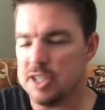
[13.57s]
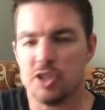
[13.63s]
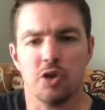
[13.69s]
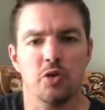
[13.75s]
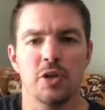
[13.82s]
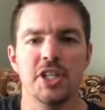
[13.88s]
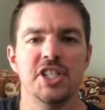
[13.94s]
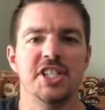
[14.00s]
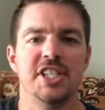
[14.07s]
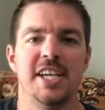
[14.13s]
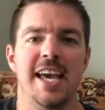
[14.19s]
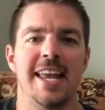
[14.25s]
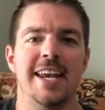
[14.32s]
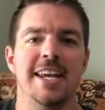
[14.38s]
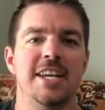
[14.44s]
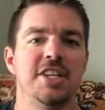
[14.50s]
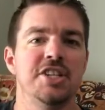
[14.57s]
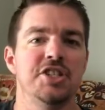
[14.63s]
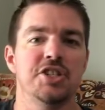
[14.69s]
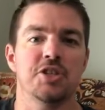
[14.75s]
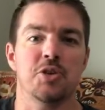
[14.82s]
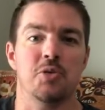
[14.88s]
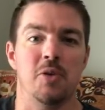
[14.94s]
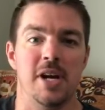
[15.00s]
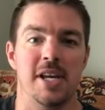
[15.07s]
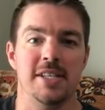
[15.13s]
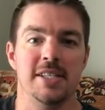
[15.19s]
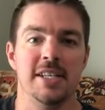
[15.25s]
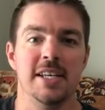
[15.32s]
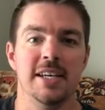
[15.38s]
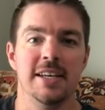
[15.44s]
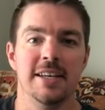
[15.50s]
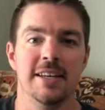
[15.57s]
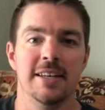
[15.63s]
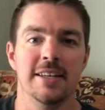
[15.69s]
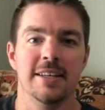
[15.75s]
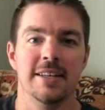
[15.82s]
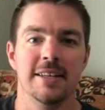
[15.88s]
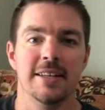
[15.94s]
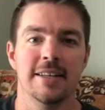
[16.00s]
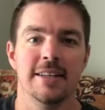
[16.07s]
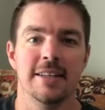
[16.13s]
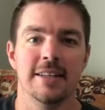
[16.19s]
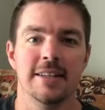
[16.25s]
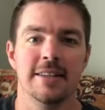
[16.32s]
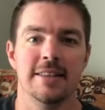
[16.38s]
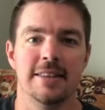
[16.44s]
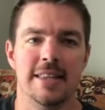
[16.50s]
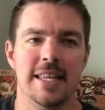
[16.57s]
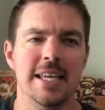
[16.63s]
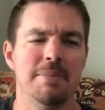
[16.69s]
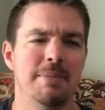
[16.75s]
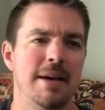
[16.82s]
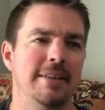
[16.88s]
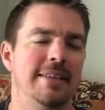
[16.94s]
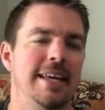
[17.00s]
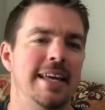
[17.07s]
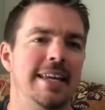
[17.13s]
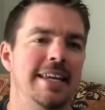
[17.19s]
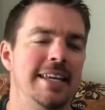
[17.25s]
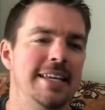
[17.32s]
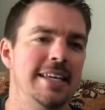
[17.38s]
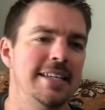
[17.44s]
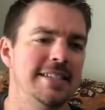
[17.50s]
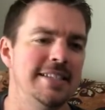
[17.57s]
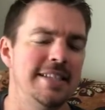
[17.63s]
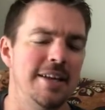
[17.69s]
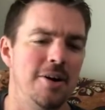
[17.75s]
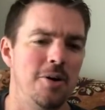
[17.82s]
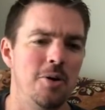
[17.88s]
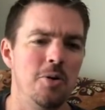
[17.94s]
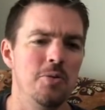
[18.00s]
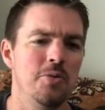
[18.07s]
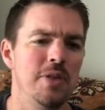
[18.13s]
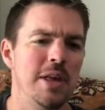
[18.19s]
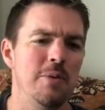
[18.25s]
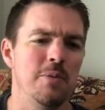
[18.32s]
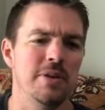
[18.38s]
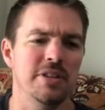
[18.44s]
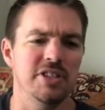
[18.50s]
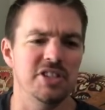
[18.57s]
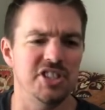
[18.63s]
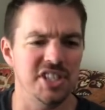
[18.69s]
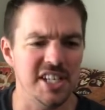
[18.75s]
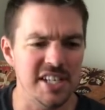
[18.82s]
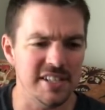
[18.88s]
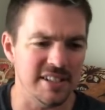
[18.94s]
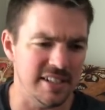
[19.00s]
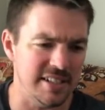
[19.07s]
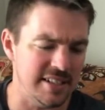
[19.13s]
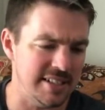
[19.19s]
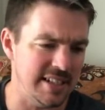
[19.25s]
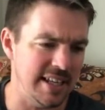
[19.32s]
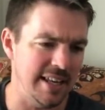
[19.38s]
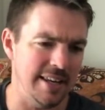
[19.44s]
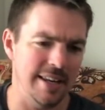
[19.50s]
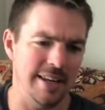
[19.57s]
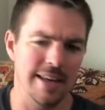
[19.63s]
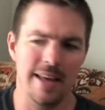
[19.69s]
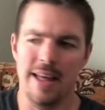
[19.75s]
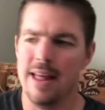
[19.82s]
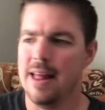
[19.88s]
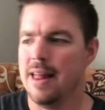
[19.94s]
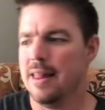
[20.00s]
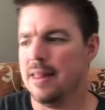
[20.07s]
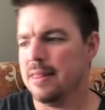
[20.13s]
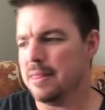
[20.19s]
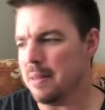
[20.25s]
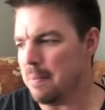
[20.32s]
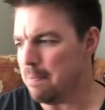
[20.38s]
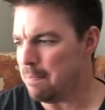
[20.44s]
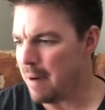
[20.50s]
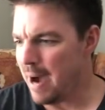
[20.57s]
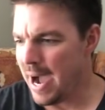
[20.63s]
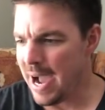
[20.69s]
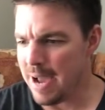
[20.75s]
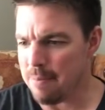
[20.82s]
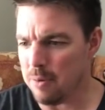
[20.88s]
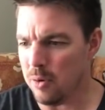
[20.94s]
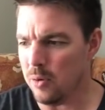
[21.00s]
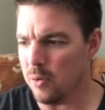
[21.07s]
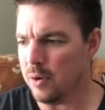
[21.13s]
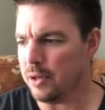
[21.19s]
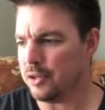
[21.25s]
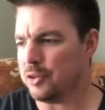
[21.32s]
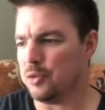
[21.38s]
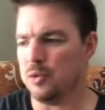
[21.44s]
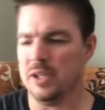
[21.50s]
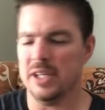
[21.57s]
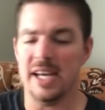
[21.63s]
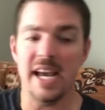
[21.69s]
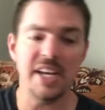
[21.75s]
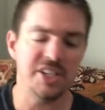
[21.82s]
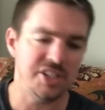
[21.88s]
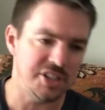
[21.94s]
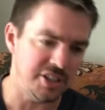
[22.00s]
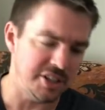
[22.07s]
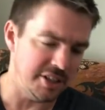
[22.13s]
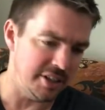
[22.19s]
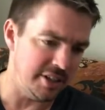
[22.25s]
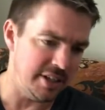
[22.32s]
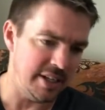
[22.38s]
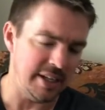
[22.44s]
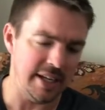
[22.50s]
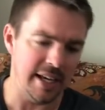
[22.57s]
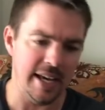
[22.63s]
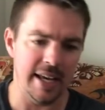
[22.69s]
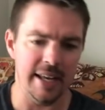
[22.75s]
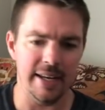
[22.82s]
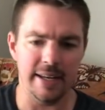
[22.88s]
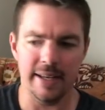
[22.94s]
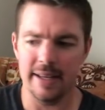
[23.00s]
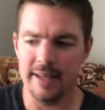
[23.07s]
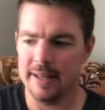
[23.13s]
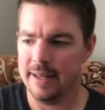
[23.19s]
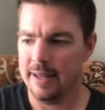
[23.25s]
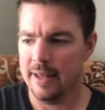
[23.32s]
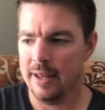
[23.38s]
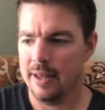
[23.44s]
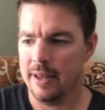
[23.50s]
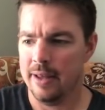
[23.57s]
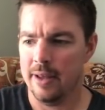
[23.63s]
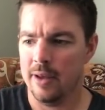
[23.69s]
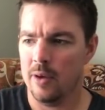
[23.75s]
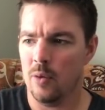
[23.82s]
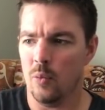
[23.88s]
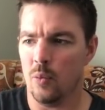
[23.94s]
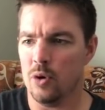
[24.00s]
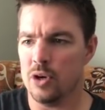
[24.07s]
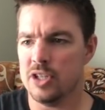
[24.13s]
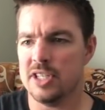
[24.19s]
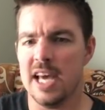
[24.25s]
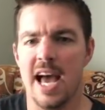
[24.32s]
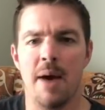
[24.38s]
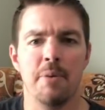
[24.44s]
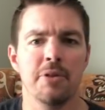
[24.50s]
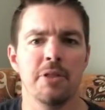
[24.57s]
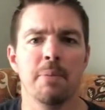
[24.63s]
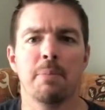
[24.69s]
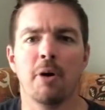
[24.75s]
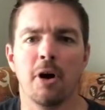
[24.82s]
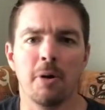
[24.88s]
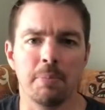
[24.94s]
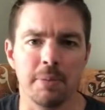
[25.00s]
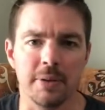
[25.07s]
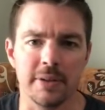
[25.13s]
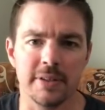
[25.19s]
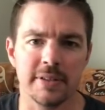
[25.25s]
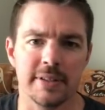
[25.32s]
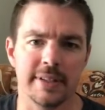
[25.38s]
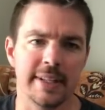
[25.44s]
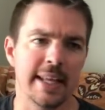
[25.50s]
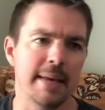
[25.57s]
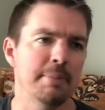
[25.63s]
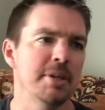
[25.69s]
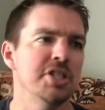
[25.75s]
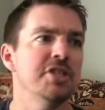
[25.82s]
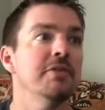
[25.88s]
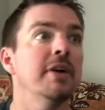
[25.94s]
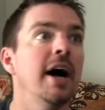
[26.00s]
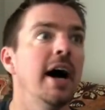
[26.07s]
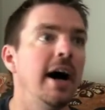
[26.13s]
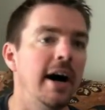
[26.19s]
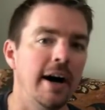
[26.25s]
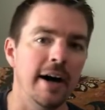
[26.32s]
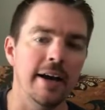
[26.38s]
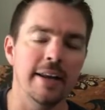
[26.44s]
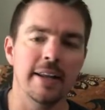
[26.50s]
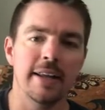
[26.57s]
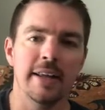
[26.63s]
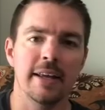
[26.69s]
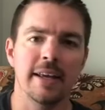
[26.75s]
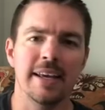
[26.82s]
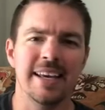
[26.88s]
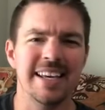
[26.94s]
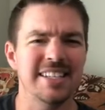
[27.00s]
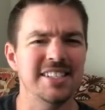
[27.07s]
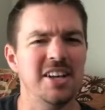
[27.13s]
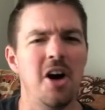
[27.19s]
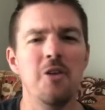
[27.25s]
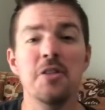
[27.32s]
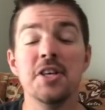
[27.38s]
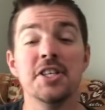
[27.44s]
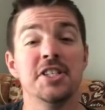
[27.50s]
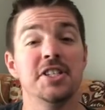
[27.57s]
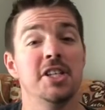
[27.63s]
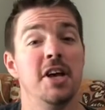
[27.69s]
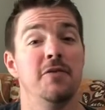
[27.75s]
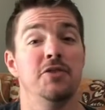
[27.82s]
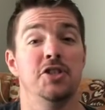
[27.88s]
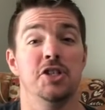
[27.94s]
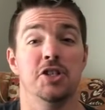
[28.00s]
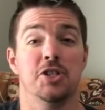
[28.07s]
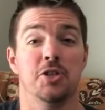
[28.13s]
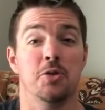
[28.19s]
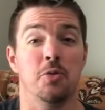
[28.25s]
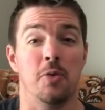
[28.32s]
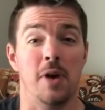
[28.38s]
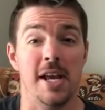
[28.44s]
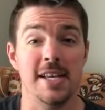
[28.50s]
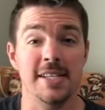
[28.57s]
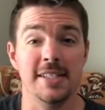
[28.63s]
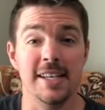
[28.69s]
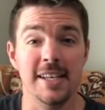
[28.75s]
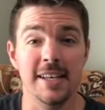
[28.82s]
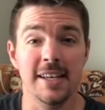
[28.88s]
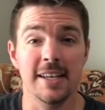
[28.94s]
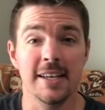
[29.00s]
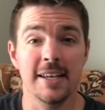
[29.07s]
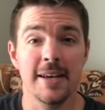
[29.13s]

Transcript: Christianity just crazy? Think about that. Is the whole thing with Jesus and the Bible and creation and we're designed with a purpose and the image of God, is all this stuff just crazy?